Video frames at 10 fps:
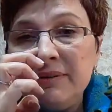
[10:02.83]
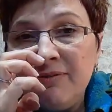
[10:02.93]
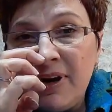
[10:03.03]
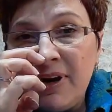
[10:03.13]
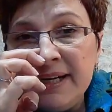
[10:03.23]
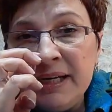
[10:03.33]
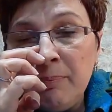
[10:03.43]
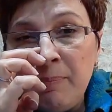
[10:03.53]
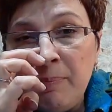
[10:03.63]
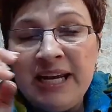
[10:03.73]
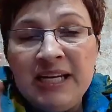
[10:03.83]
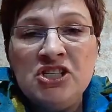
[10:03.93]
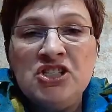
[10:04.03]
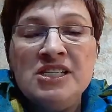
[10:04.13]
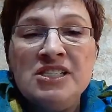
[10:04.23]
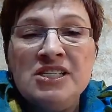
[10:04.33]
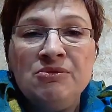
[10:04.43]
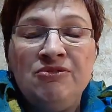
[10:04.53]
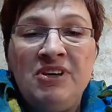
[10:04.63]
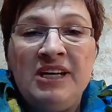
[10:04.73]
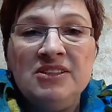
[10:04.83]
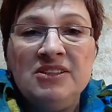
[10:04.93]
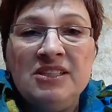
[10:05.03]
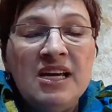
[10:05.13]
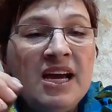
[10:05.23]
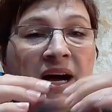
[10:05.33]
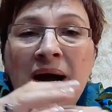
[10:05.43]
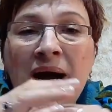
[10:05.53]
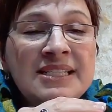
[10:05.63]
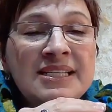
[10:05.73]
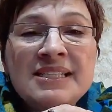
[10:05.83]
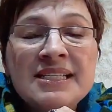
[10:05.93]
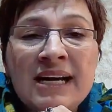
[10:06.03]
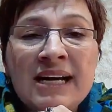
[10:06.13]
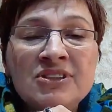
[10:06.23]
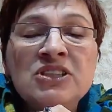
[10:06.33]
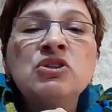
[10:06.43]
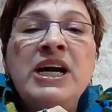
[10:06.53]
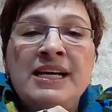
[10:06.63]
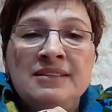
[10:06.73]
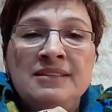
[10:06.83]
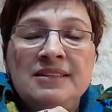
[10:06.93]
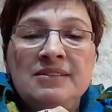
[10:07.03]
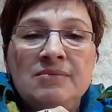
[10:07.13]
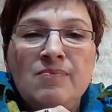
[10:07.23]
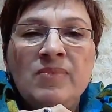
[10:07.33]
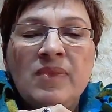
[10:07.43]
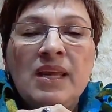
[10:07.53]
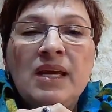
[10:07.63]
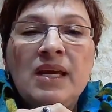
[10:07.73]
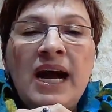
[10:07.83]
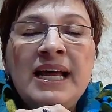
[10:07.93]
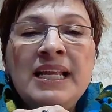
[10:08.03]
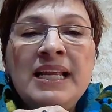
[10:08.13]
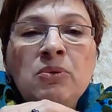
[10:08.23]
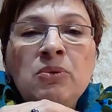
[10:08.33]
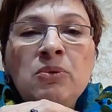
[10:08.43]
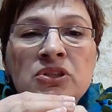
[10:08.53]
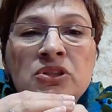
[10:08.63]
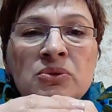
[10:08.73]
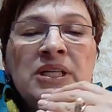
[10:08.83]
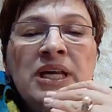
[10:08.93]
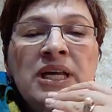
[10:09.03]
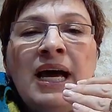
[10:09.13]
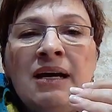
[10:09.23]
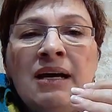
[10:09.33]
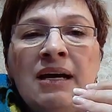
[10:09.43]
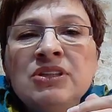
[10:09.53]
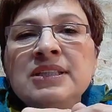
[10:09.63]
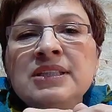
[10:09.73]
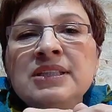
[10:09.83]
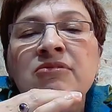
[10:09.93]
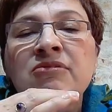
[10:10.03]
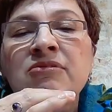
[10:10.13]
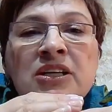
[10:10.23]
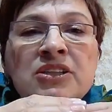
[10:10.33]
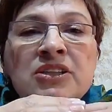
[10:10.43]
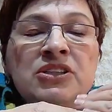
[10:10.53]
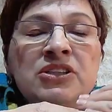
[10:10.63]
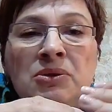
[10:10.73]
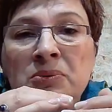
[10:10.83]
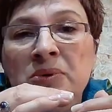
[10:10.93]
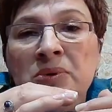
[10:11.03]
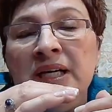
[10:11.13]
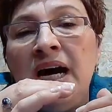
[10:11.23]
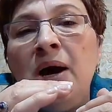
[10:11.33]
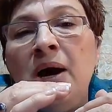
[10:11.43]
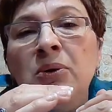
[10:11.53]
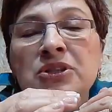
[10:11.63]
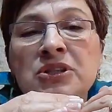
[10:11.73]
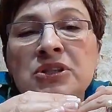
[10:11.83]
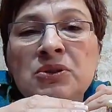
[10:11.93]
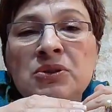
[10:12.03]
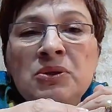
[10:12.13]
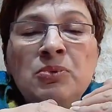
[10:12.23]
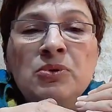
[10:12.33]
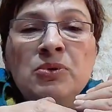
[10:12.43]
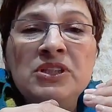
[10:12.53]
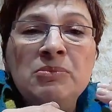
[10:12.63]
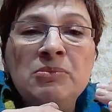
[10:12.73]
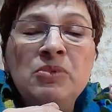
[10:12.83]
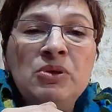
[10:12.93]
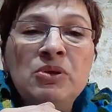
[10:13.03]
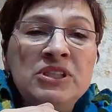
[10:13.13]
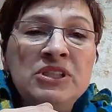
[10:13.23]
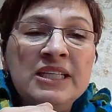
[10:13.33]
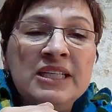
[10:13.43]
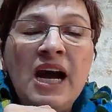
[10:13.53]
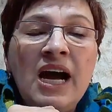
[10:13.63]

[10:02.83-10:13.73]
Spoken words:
very impatient to felt. I did not have strength, and I was doing everything very slowly. I was putting music,